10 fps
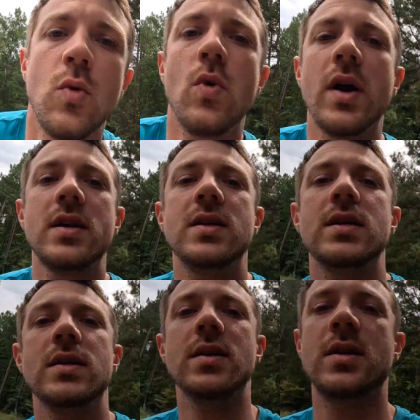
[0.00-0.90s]
what I
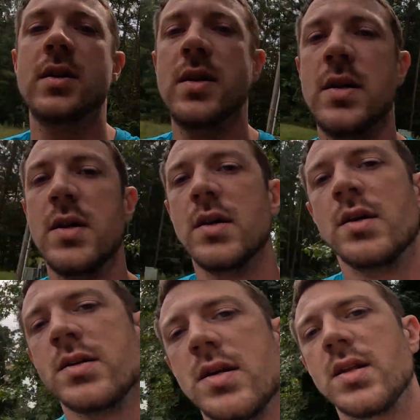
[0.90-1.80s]
did
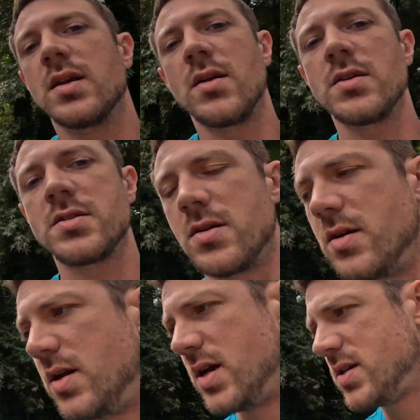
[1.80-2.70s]
to get the car
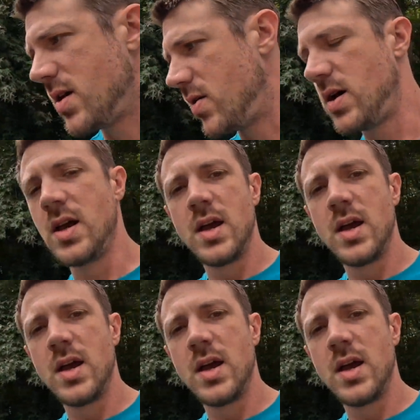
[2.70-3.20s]
started. So